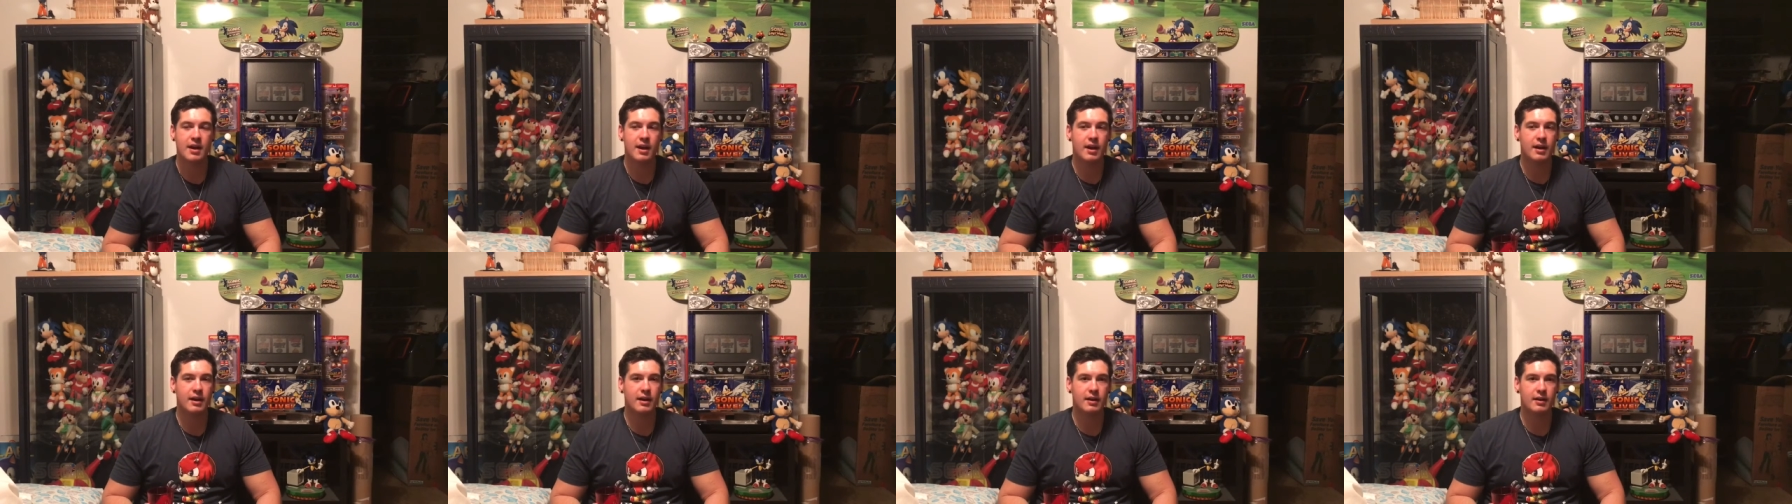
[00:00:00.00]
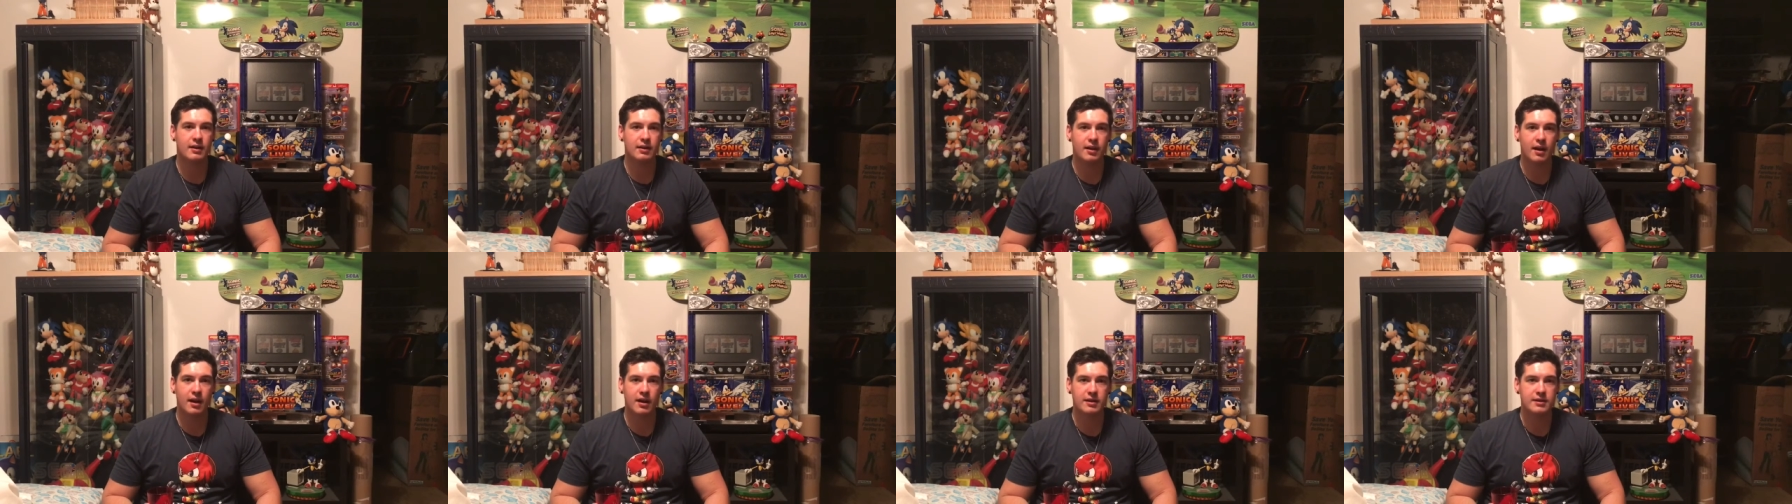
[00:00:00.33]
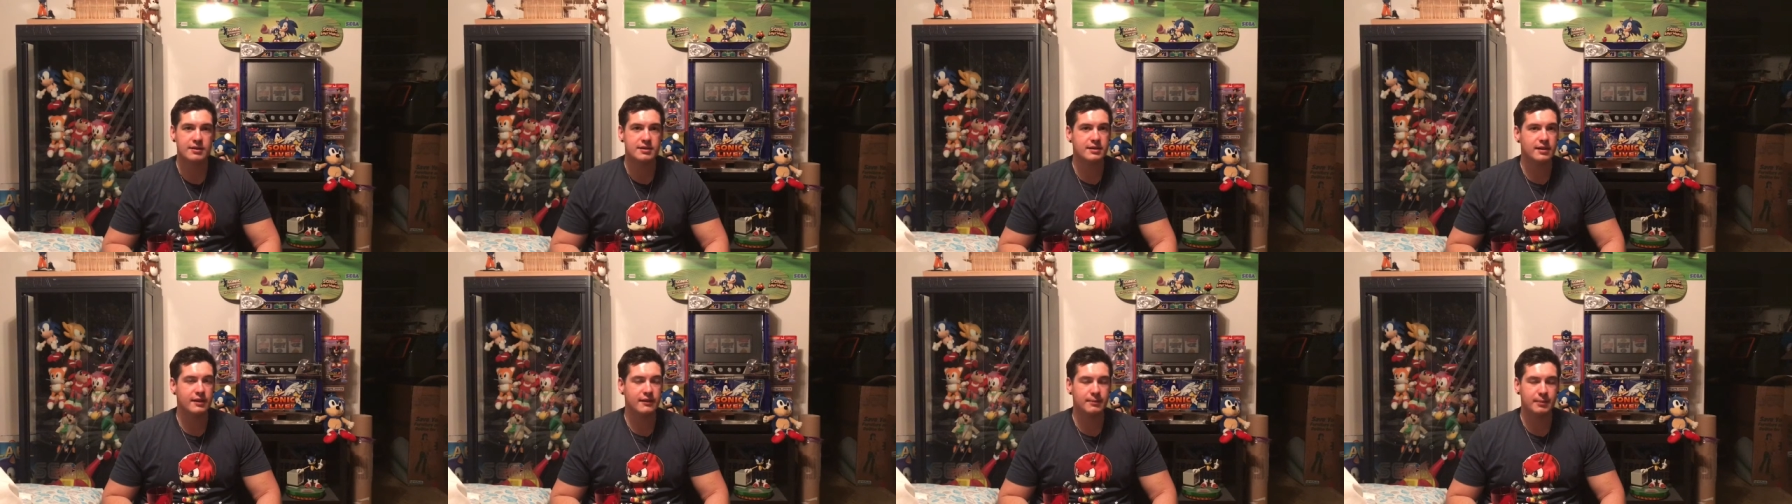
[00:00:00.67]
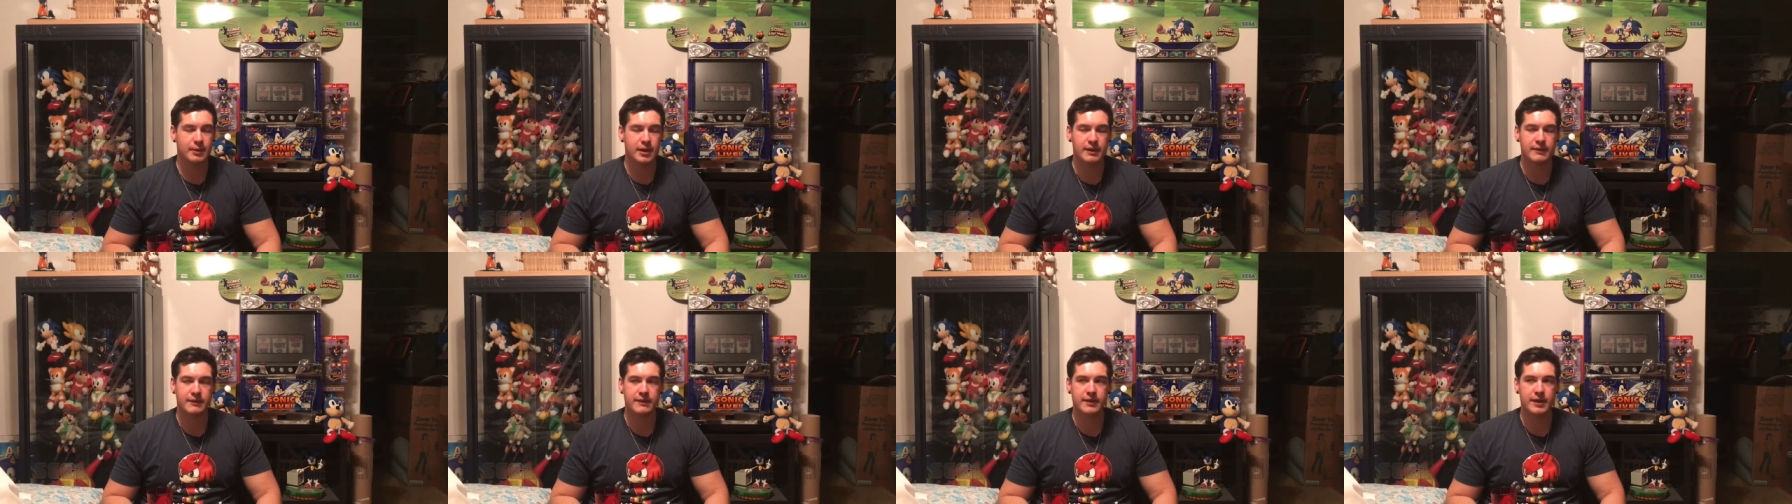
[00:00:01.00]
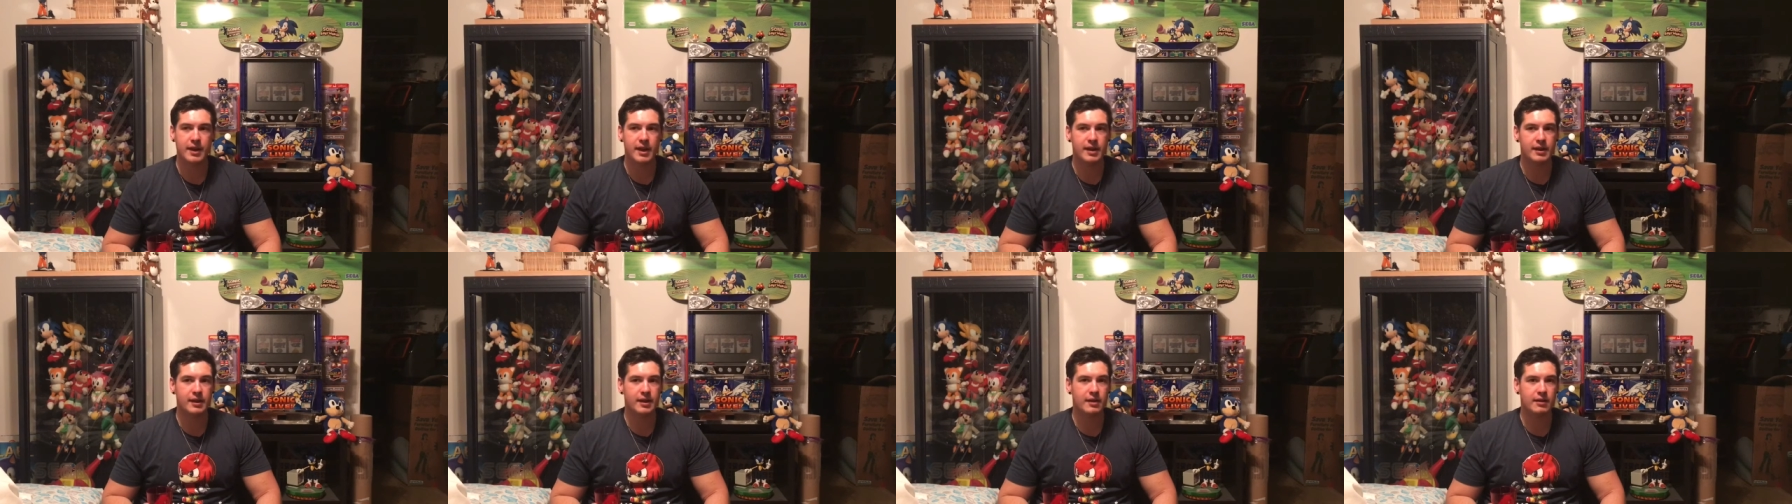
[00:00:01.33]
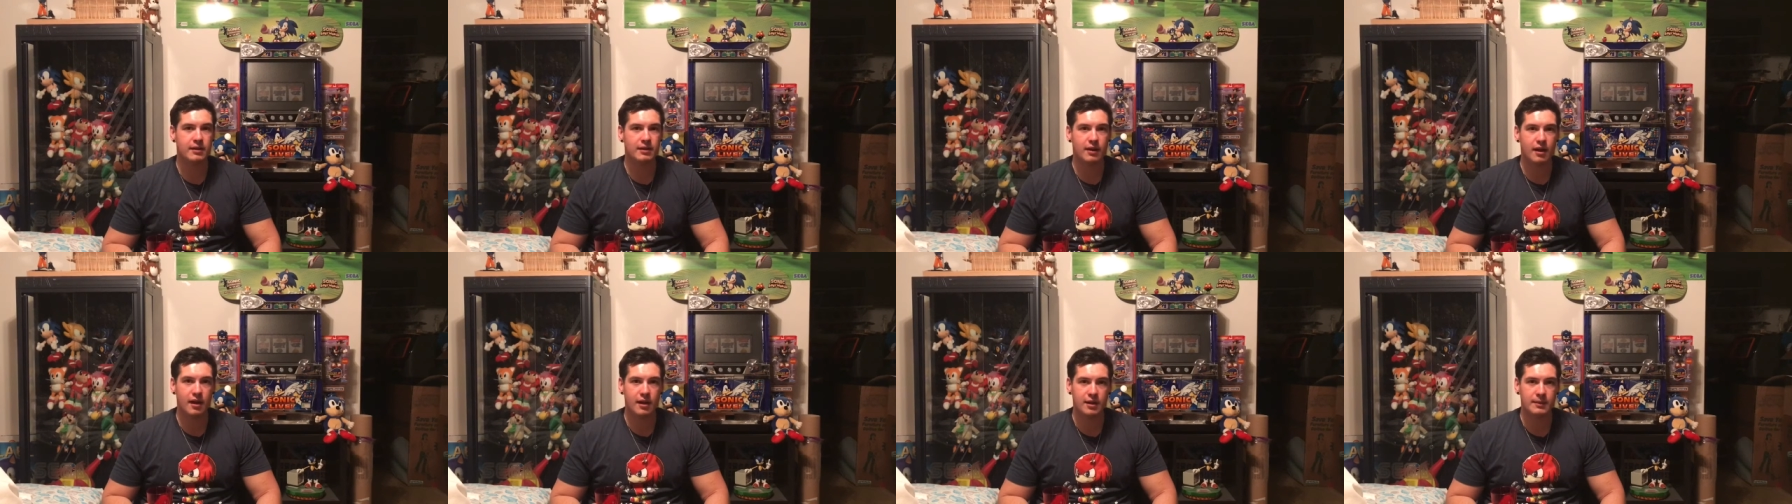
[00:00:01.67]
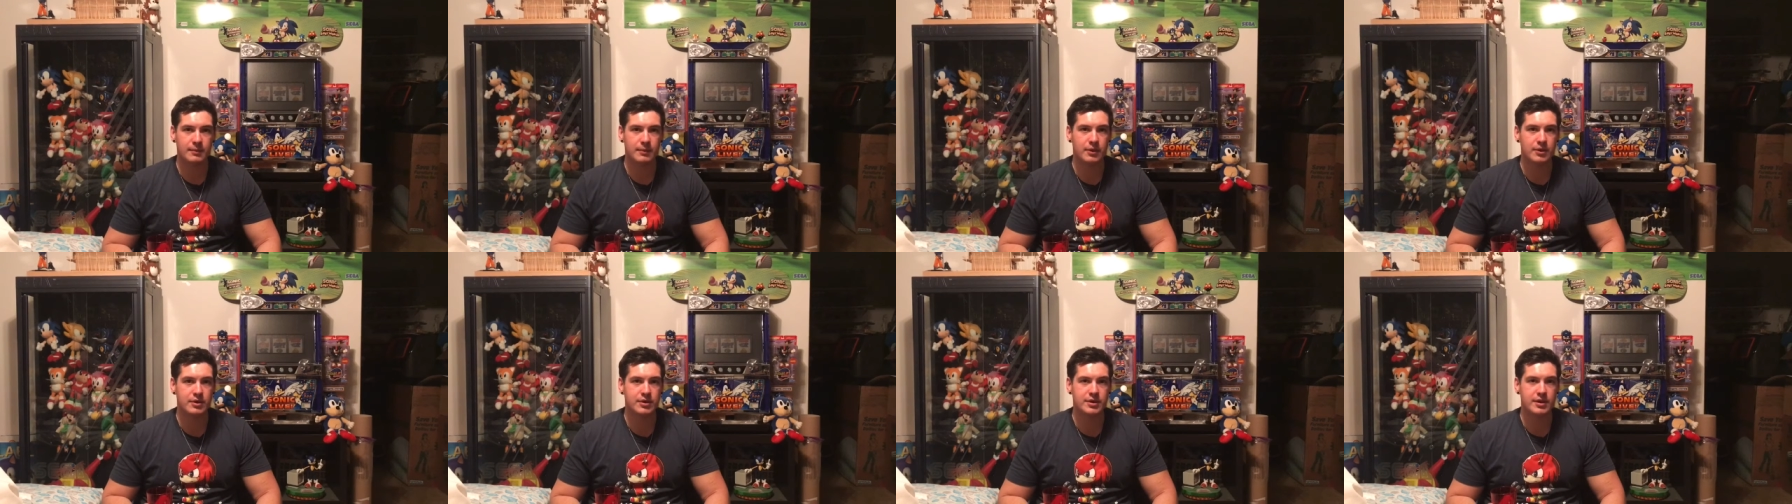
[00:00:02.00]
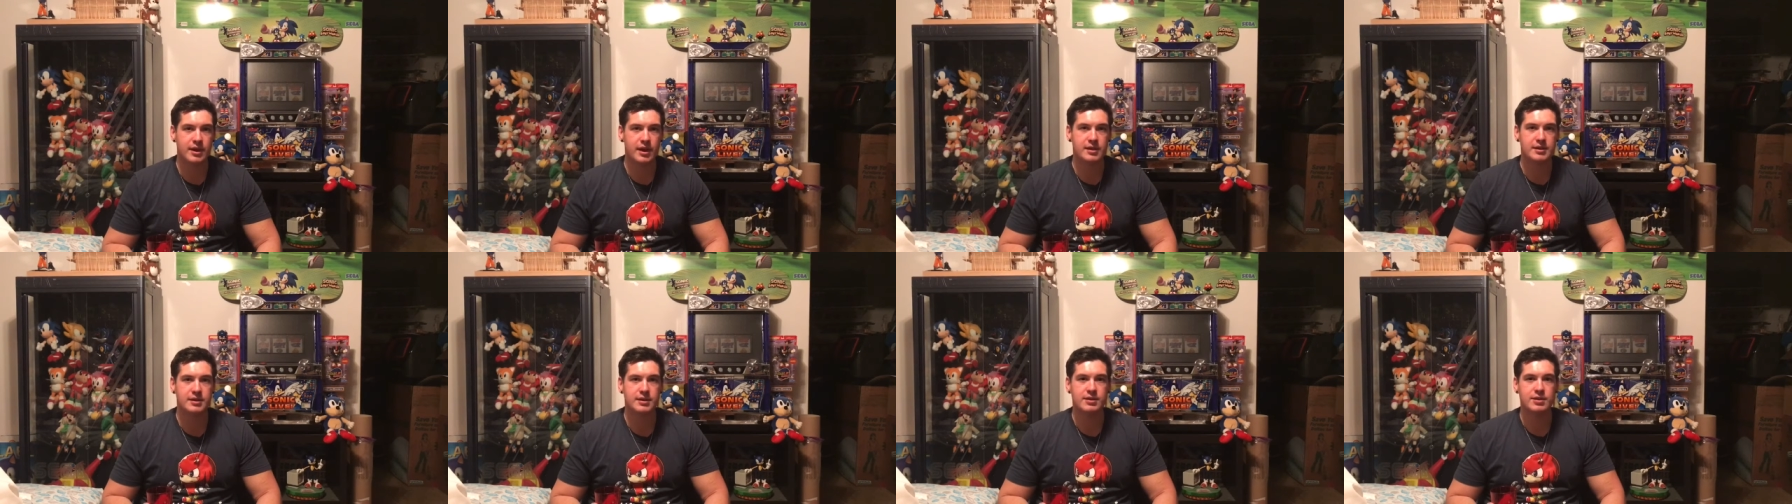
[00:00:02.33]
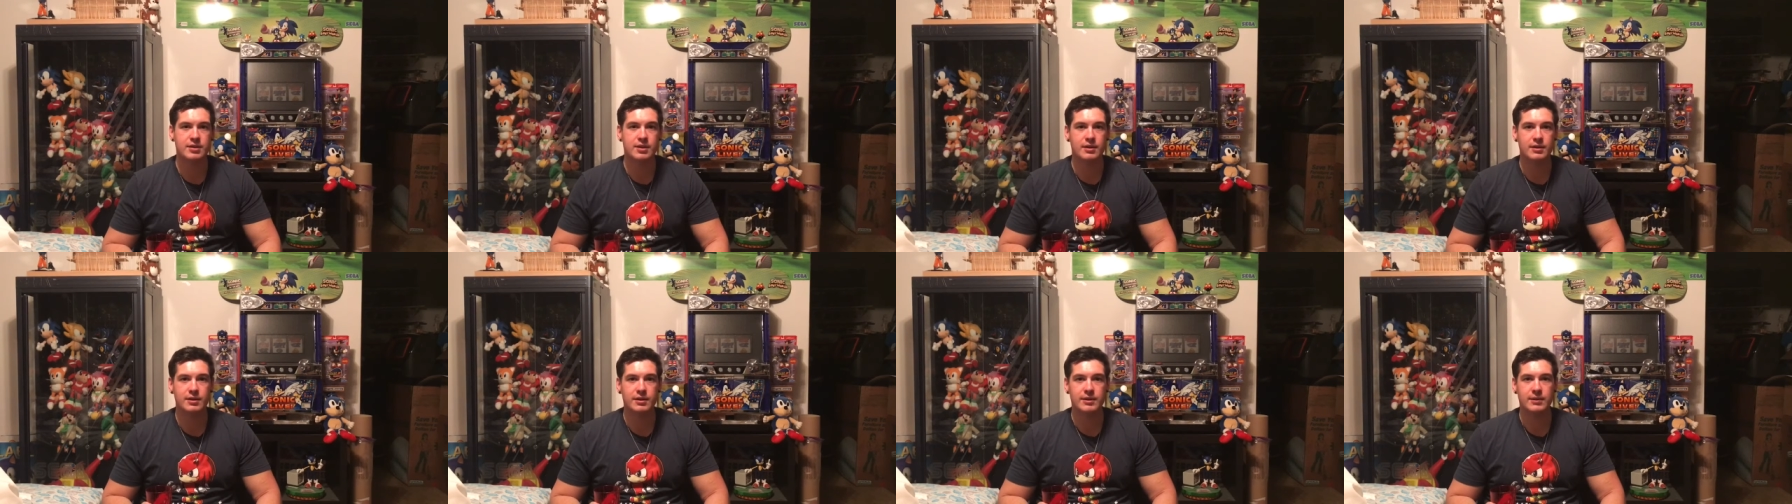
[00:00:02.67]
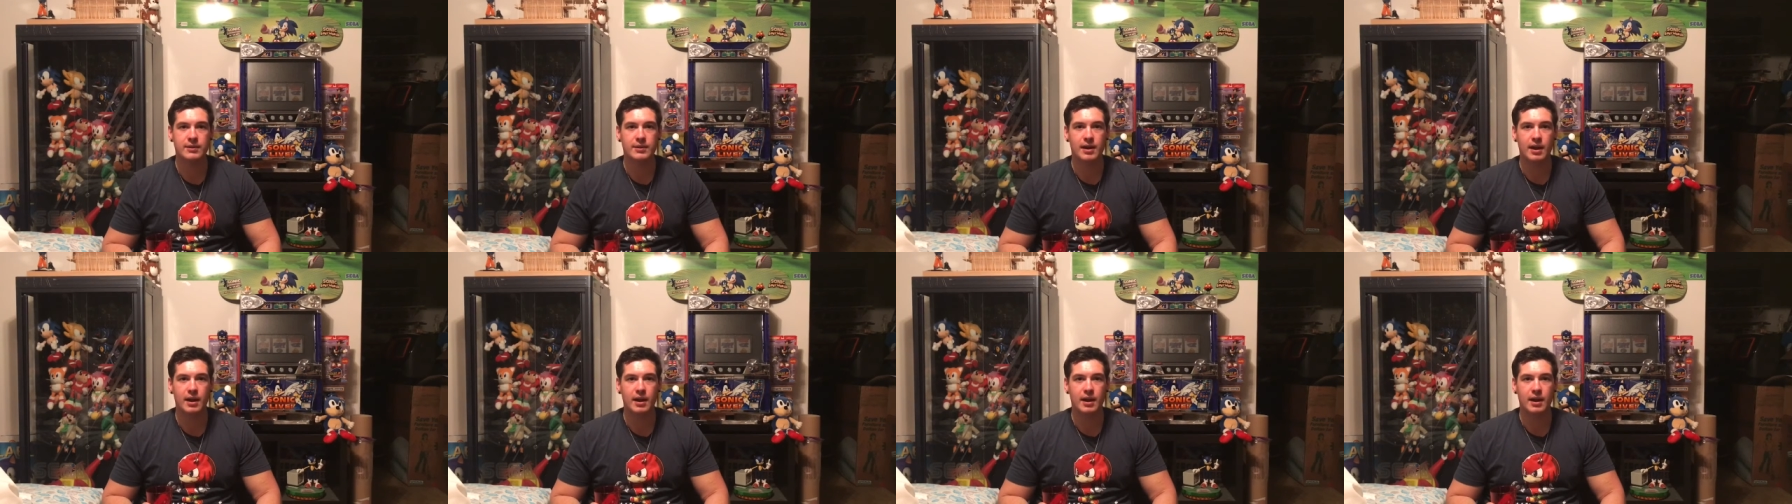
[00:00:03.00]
I got a lot of stuff planned for that. Got a lot of merchandise to show you.